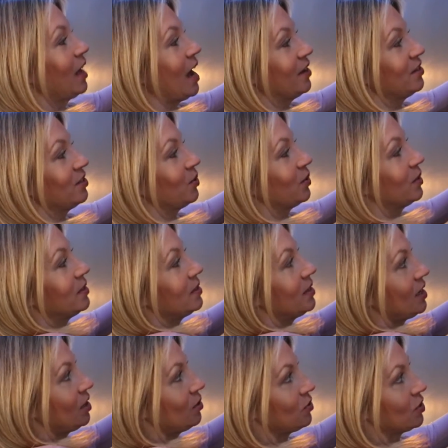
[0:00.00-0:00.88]
as you can
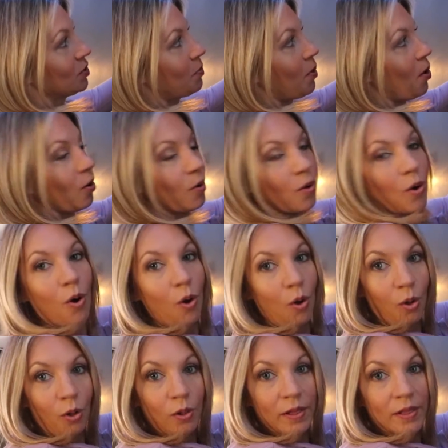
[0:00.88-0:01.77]
see, you just poke a
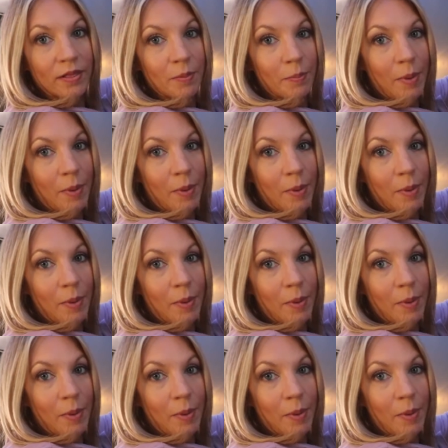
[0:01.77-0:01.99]
hole in the